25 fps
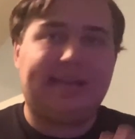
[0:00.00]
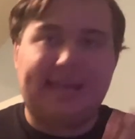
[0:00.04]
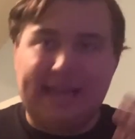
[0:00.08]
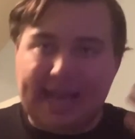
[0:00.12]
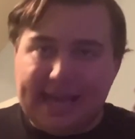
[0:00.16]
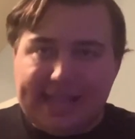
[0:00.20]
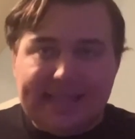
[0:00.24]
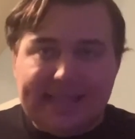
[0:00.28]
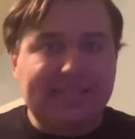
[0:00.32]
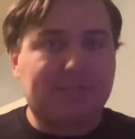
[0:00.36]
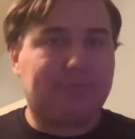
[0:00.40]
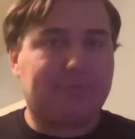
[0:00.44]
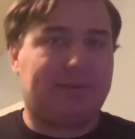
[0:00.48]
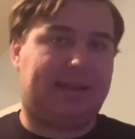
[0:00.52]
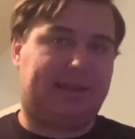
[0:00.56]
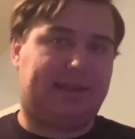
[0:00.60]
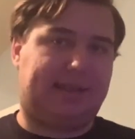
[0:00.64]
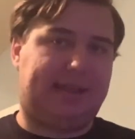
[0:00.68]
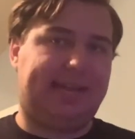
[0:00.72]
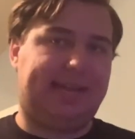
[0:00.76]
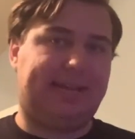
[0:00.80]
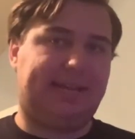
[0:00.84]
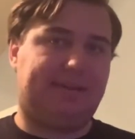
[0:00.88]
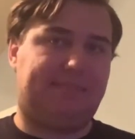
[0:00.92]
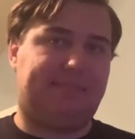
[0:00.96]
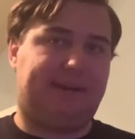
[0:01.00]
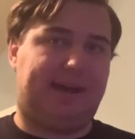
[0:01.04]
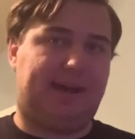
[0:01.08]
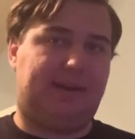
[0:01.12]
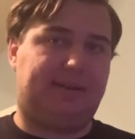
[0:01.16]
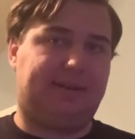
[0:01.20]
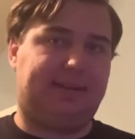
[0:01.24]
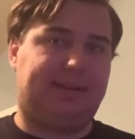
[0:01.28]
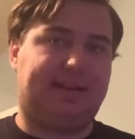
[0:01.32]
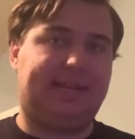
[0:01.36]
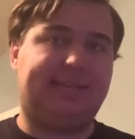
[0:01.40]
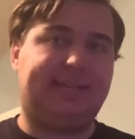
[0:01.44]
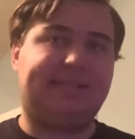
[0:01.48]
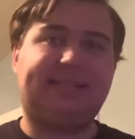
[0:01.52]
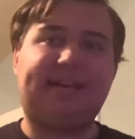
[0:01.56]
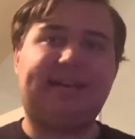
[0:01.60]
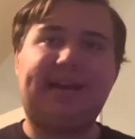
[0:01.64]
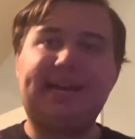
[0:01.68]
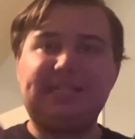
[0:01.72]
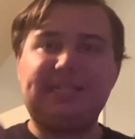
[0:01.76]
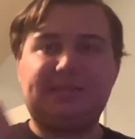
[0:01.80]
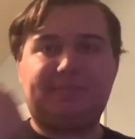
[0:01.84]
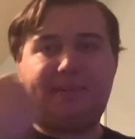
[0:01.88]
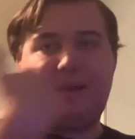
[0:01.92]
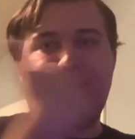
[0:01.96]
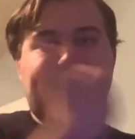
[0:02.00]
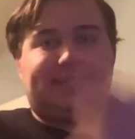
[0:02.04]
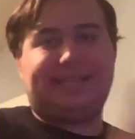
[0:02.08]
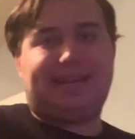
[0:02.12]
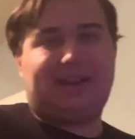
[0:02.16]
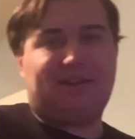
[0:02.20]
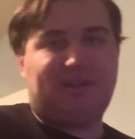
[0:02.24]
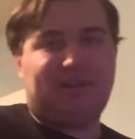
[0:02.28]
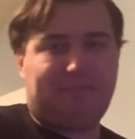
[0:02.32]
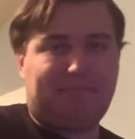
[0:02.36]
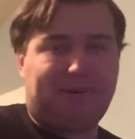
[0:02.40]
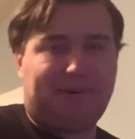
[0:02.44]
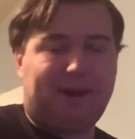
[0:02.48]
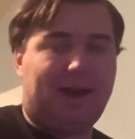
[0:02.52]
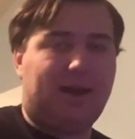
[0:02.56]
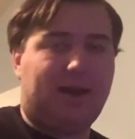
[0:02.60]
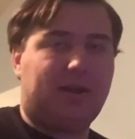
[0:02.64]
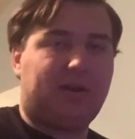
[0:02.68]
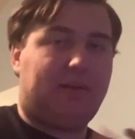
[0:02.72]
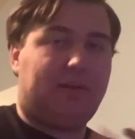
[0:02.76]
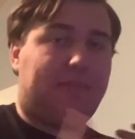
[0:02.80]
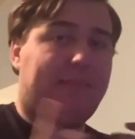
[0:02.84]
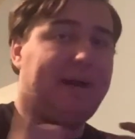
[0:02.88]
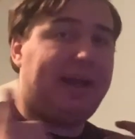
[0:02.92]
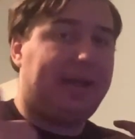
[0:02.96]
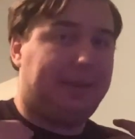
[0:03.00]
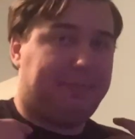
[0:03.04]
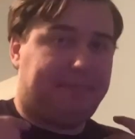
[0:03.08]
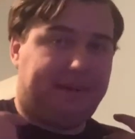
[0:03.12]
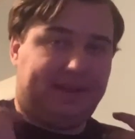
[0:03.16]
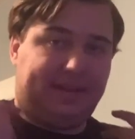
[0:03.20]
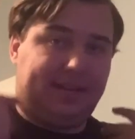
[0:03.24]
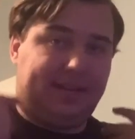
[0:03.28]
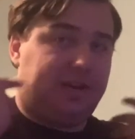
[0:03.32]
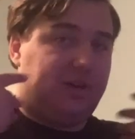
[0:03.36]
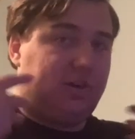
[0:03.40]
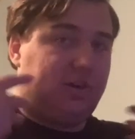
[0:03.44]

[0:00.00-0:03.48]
And that's what I like about it. It ties back to Harry Potter, in my opinion, in a